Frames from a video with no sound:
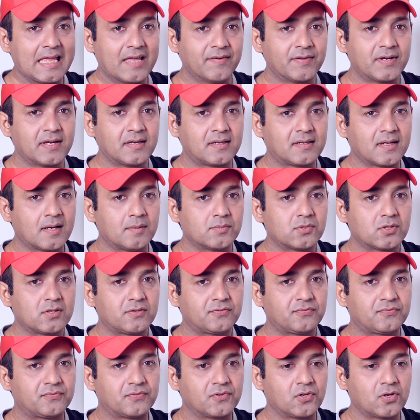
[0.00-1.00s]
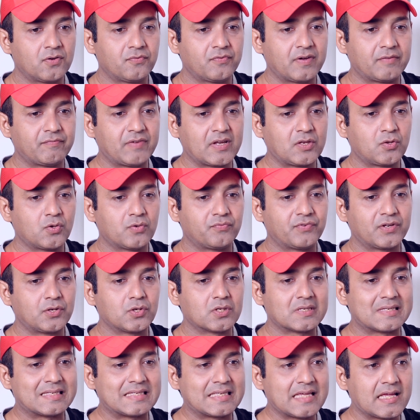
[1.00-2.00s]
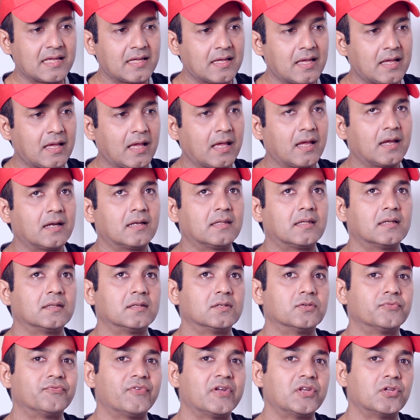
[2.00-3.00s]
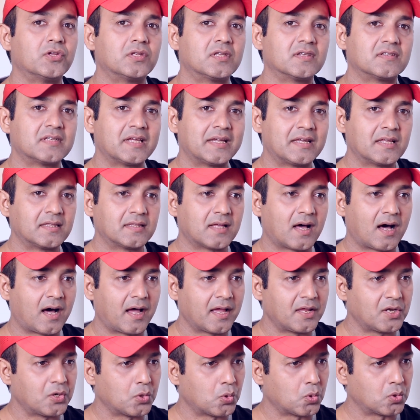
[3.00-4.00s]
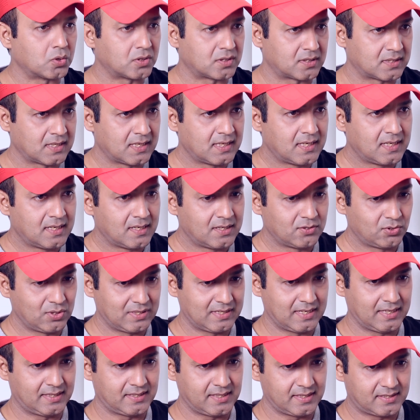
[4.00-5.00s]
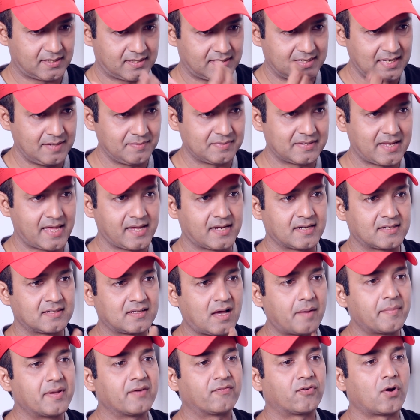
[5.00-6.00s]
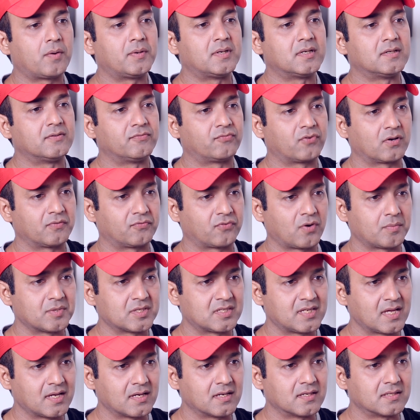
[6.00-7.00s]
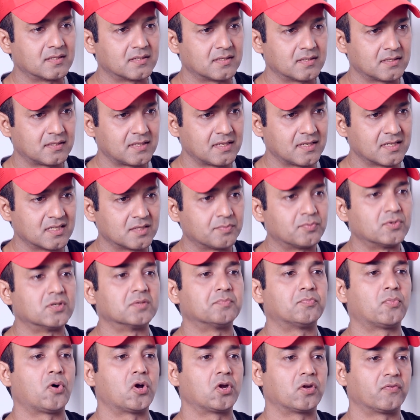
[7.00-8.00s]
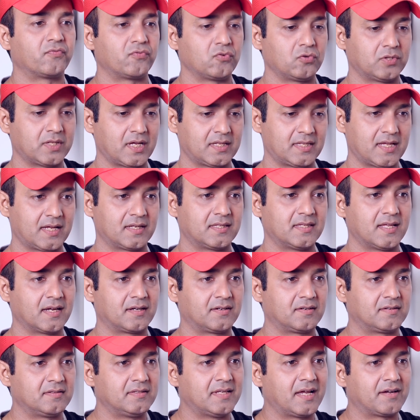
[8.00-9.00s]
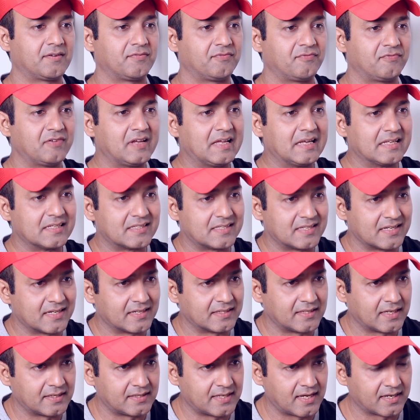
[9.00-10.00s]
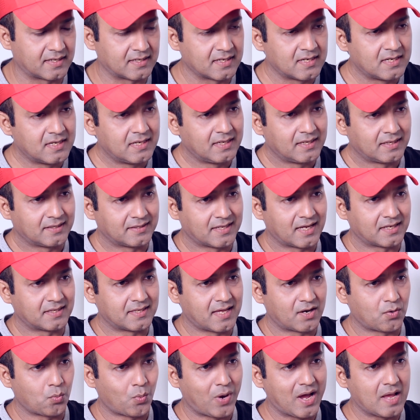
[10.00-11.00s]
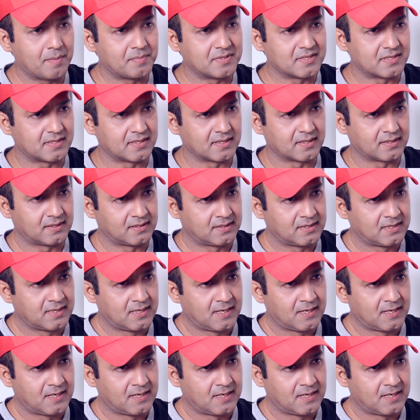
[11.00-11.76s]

even in terms of, you know, when you're singing it, when you're just hitting the high notes. So it seems like it's coming from a singer's point of view, that feel is there, that vibe is there.